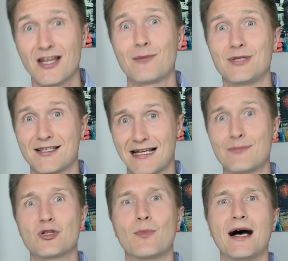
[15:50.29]
Please come
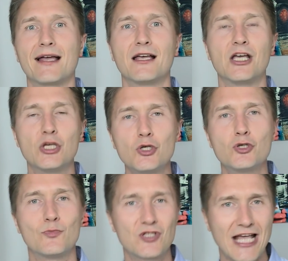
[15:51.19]
to my
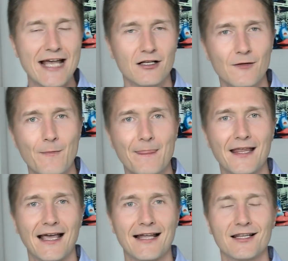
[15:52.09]
YouTube channel,
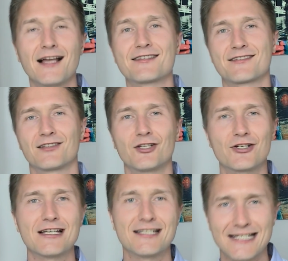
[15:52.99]
and let's
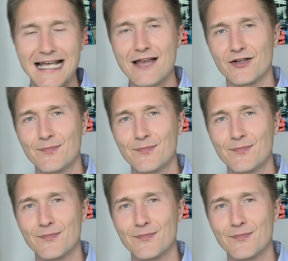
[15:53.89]
learn together.